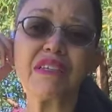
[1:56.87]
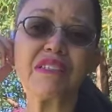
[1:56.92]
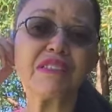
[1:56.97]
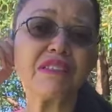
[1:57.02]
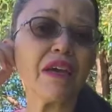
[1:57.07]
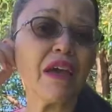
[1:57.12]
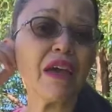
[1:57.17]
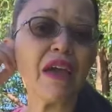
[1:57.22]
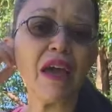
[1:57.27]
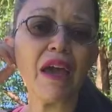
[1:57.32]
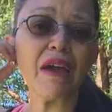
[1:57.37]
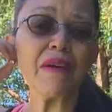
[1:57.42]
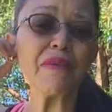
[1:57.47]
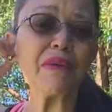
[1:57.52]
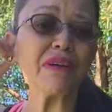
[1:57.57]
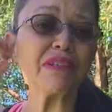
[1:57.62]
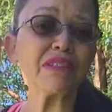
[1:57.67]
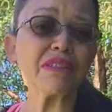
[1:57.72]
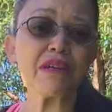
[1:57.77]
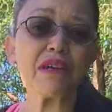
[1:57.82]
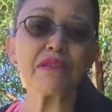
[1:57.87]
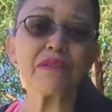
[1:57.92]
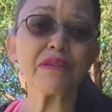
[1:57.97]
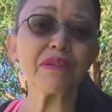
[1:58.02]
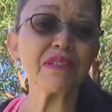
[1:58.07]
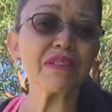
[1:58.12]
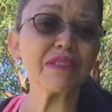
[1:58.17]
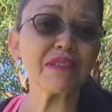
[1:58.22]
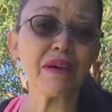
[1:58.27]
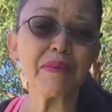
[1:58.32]
say, hey, we're gonna start doing
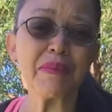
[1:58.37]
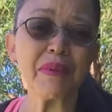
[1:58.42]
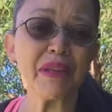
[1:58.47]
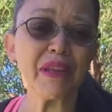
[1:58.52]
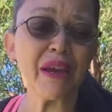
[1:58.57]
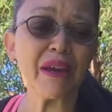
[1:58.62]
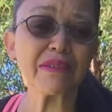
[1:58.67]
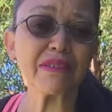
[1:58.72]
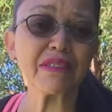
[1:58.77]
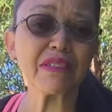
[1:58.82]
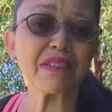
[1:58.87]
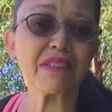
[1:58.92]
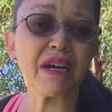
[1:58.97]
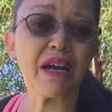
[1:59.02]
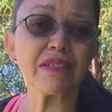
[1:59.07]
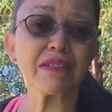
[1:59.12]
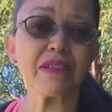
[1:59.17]
this 10 minute exercise.